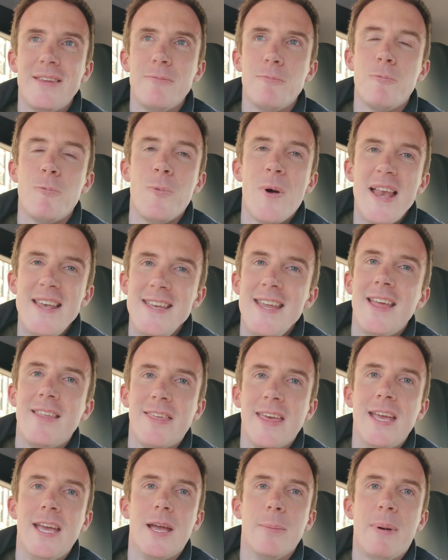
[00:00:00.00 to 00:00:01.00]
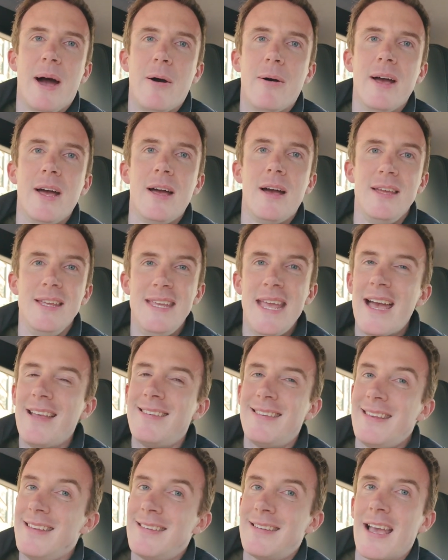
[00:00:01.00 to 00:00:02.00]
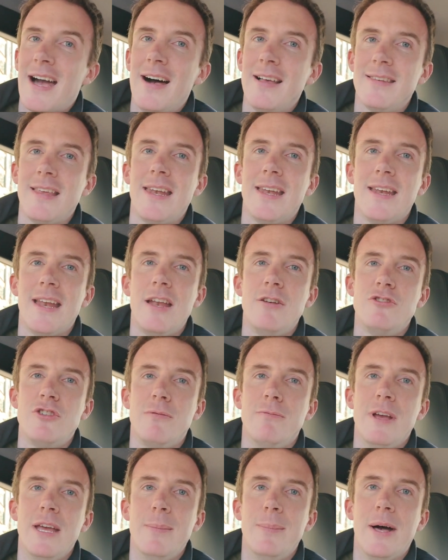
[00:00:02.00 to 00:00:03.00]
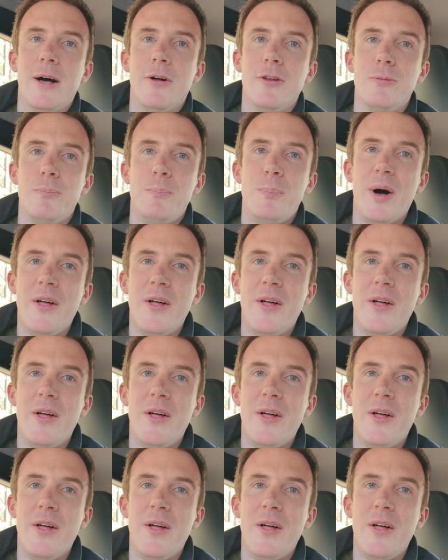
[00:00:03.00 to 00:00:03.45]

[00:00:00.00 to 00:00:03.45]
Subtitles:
when you think about it, yes, this car's had an engine rebuild,